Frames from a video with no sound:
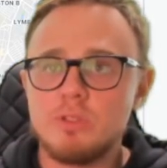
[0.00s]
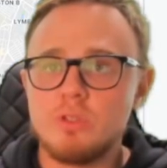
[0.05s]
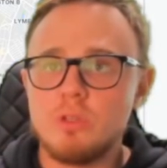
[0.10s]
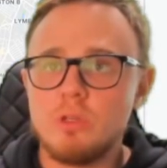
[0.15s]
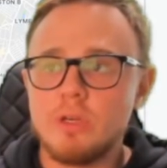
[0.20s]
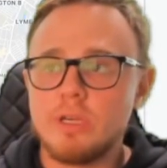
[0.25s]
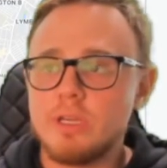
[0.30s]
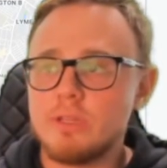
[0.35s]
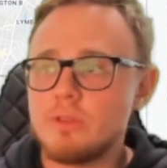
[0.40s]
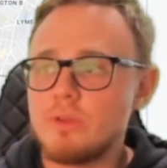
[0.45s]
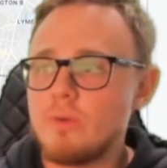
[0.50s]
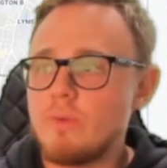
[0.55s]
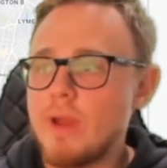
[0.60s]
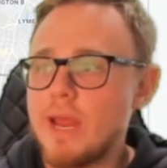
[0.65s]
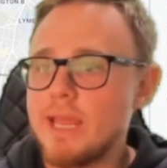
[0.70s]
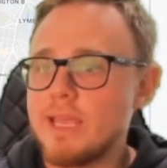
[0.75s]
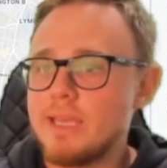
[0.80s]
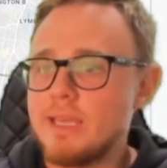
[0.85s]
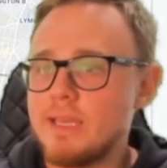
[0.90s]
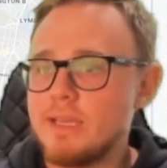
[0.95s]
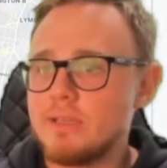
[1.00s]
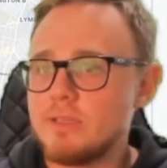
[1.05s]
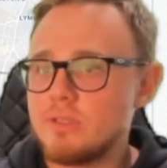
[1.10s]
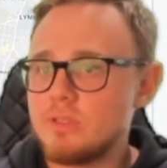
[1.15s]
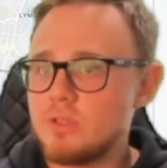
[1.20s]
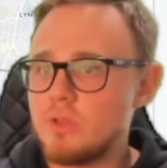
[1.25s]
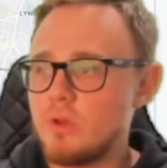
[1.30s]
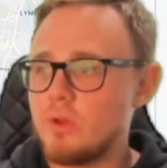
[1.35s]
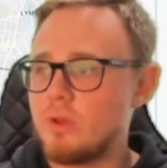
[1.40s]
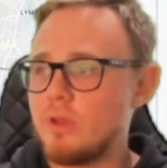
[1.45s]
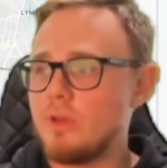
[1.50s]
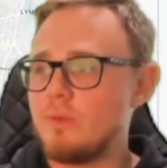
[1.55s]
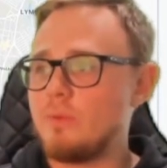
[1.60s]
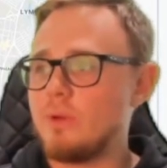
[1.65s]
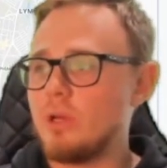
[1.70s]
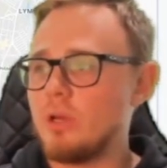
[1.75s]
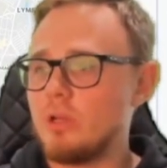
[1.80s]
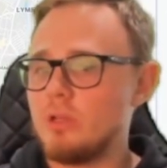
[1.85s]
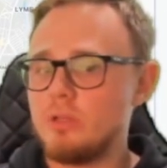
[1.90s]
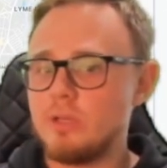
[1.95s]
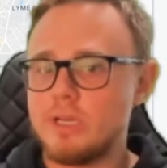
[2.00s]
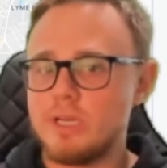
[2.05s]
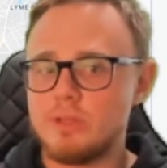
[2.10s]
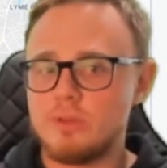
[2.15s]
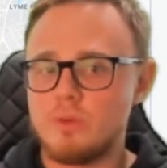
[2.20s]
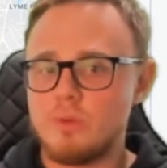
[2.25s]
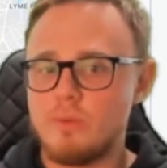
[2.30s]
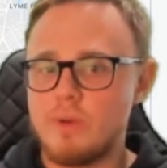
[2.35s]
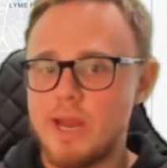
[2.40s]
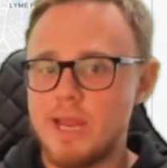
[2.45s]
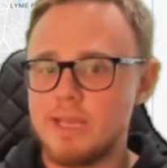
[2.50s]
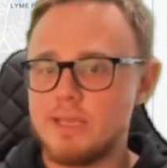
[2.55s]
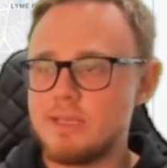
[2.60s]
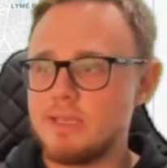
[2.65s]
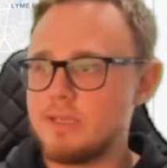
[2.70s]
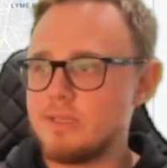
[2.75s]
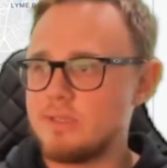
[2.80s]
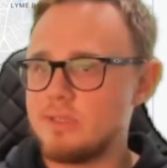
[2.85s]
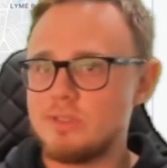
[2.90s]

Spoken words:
look at the rankings. So if we go look at the rankings,